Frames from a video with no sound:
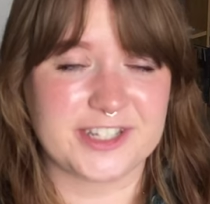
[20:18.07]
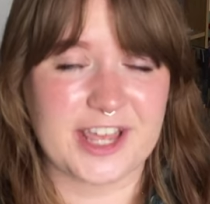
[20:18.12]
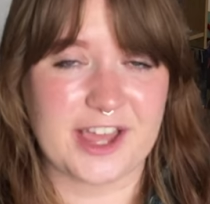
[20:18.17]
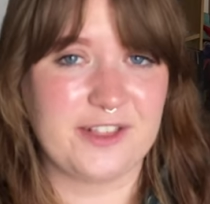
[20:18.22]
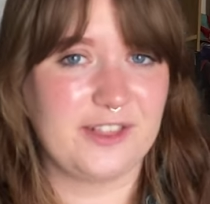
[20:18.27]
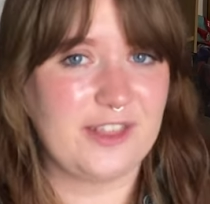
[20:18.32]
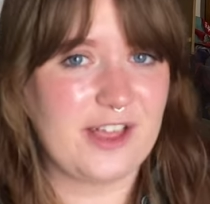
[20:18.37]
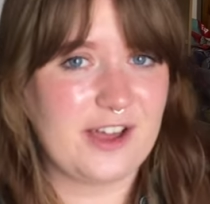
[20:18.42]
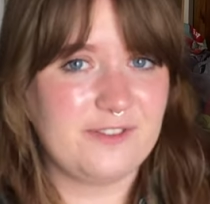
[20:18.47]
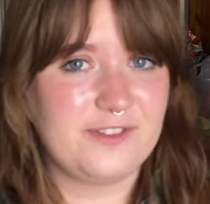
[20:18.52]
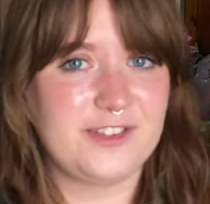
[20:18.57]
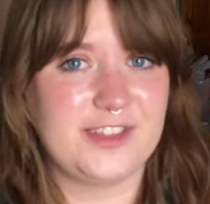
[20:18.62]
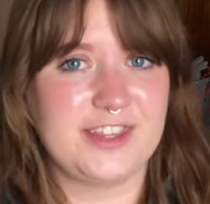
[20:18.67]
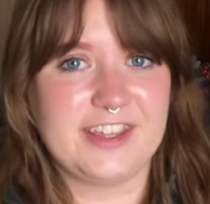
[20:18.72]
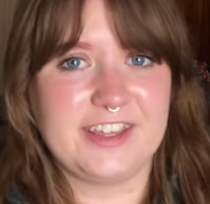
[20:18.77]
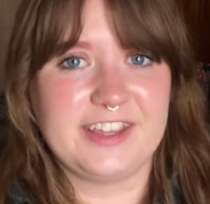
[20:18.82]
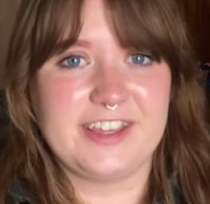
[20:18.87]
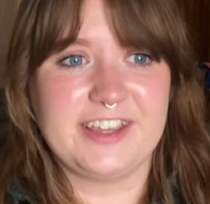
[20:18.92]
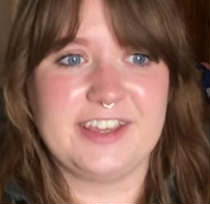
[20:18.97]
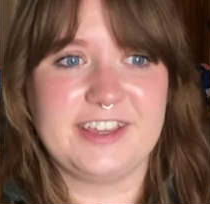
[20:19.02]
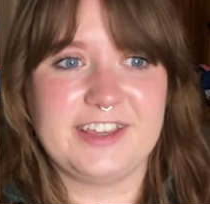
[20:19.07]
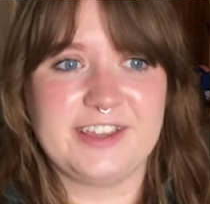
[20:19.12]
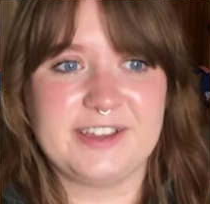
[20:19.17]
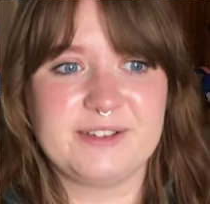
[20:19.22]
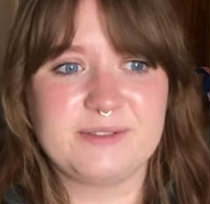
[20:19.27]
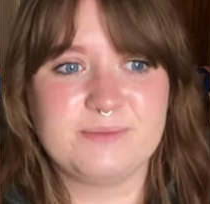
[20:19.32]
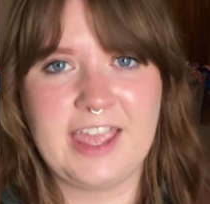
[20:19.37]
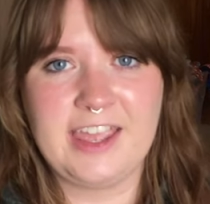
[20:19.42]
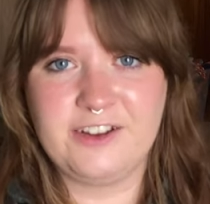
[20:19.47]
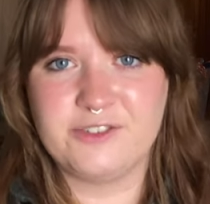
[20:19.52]
I loved the
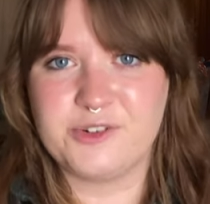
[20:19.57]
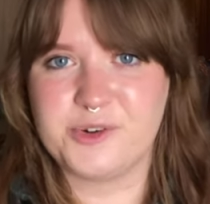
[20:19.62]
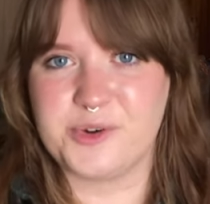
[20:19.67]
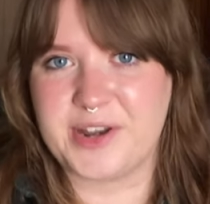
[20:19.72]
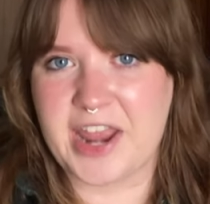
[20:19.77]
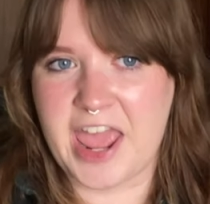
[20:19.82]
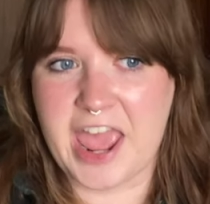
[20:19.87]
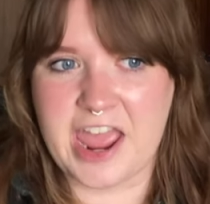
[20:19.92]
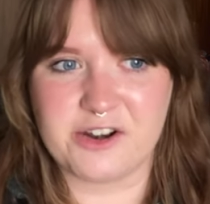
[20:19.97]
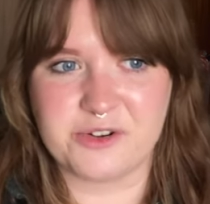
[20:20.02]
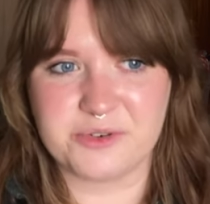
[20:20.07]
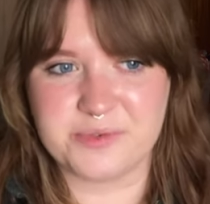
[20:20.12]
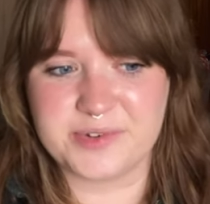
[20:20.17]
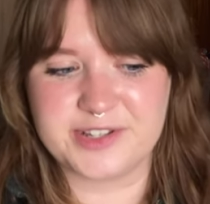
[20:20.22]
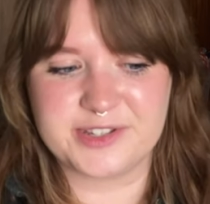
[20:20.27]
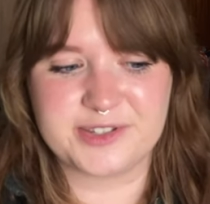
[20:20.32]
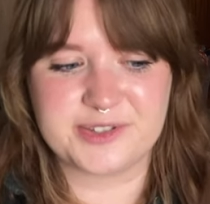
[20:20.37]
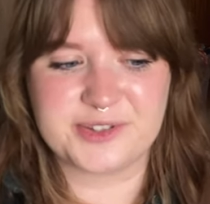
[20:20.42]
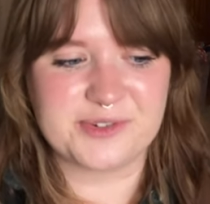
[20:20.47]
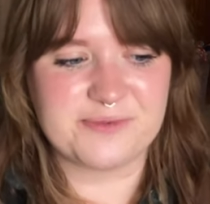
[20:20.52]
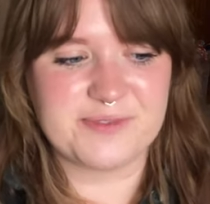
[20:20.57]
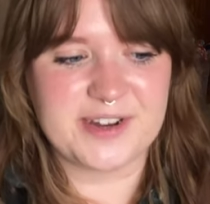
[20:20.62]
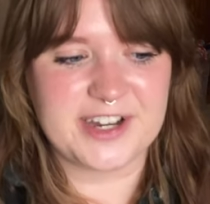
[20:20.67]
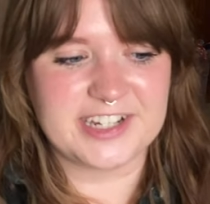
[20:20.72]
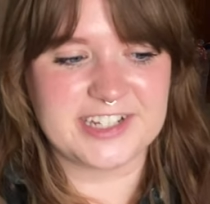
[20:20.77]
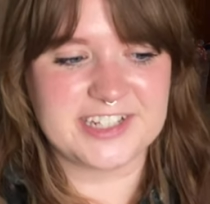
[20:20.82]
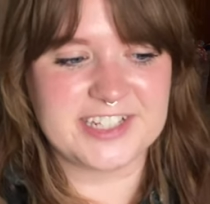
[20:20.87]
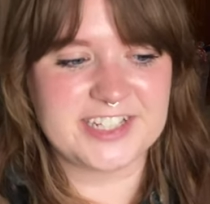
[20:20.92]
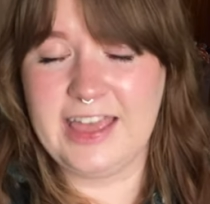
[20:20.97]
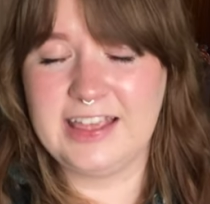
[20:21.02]
hero and heroine so
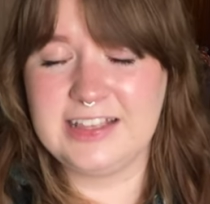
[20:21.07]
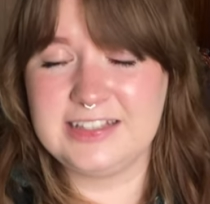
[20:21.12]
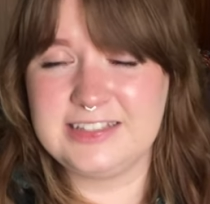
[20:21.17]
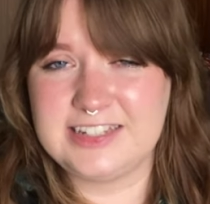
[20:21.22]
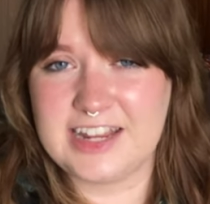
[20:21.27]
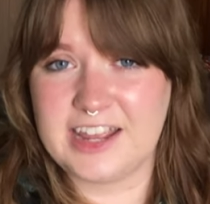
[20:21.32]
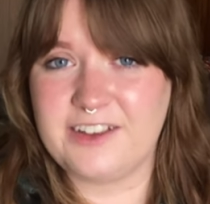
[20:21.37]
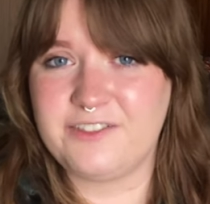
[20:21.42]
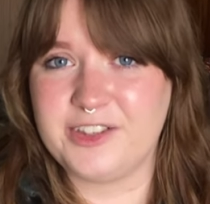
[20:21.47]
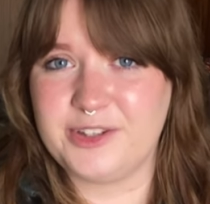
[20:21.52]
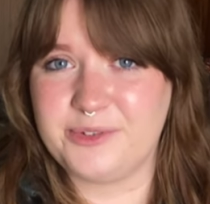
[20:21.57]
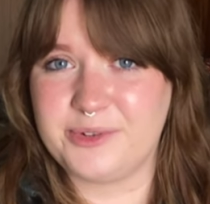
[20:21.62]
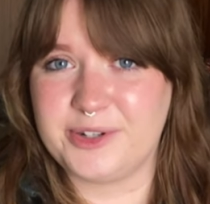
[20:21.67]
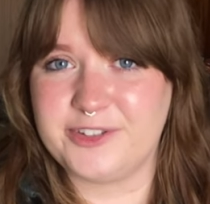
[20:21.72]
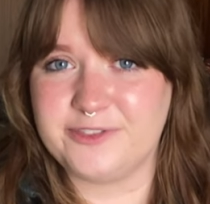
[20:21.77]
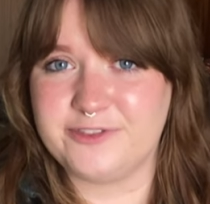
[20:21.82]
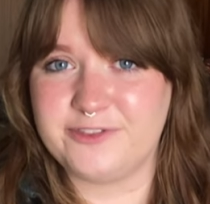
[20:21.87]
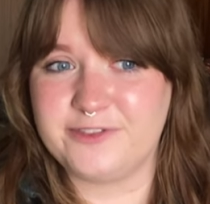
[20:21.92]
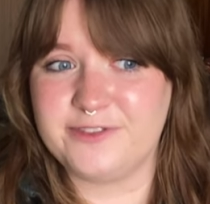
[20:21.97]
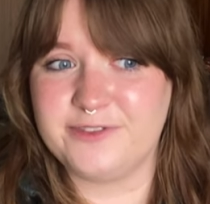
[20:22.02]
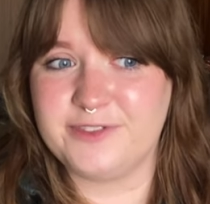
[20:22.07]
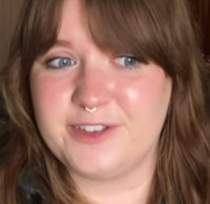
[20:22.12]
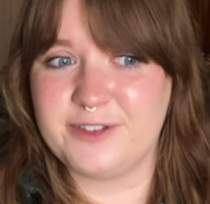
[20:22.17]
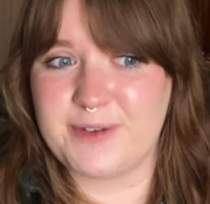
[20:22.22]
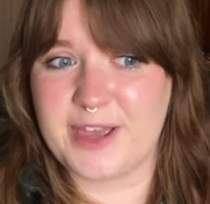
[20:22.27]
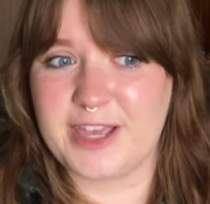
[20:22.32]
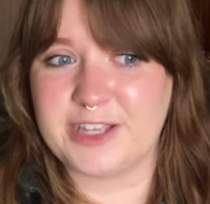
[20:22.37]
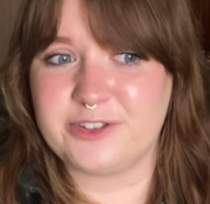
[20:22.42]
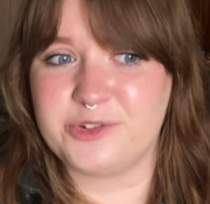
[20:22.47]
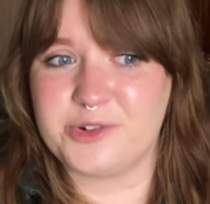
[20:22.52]
much. It's definitely one of the
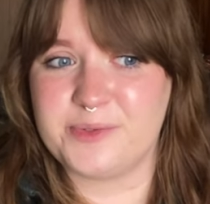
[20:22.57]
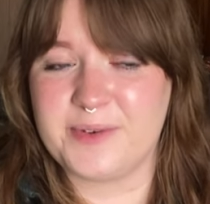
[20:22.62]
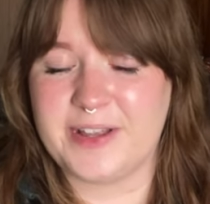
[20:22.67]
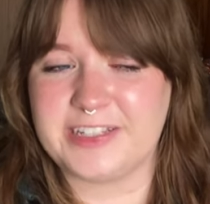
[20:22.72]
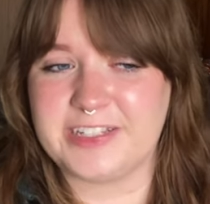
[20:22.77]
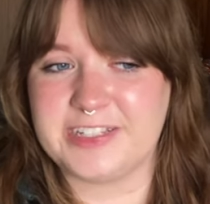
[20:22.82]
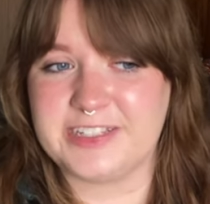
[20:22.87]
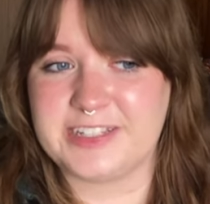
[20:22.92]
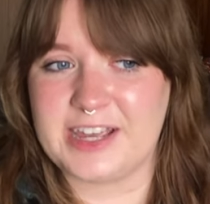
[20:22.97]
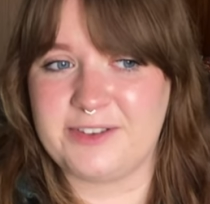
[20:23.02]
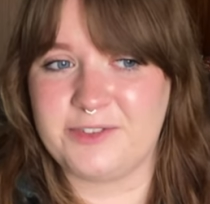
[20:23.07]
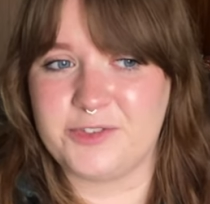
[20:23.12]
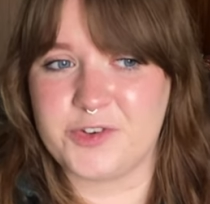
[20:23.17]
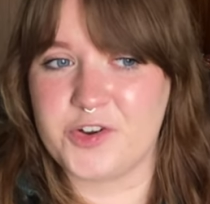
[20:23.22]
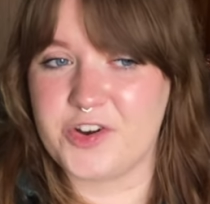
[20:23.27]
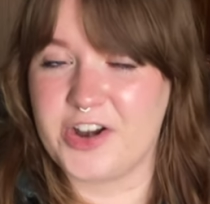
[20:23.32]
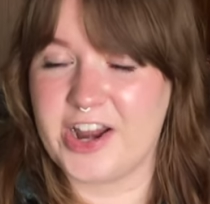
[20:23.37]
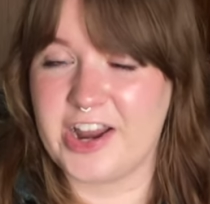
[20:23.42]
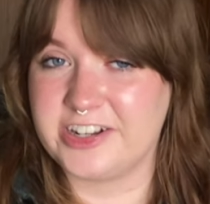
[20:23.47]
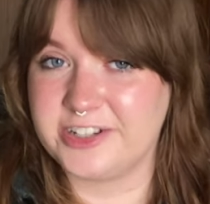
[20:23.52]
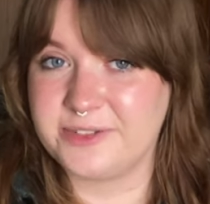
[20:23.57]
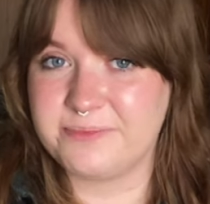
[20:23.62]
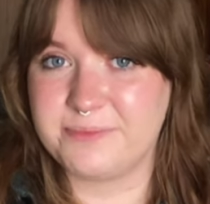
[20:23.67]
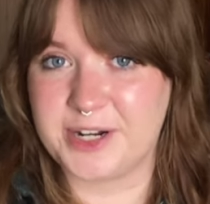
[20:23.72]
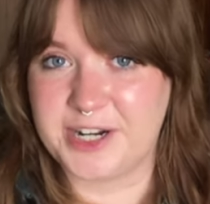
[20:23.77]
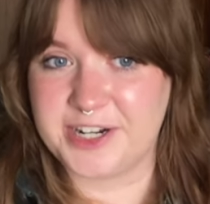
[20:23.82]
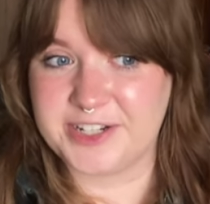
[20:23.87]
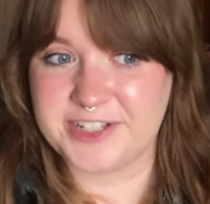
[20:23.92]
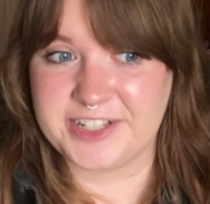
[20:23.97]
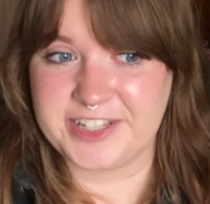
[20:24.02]
best romances I've ever read,
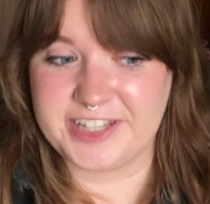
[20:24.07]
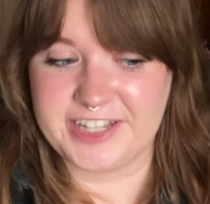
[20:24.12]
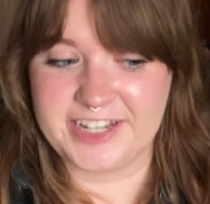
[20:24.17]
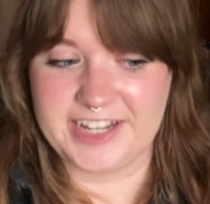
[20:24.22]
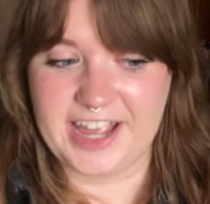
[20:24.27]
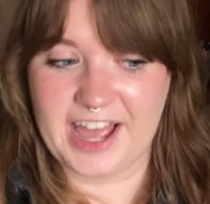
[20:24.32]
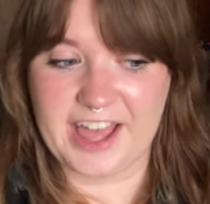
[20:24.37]
personally.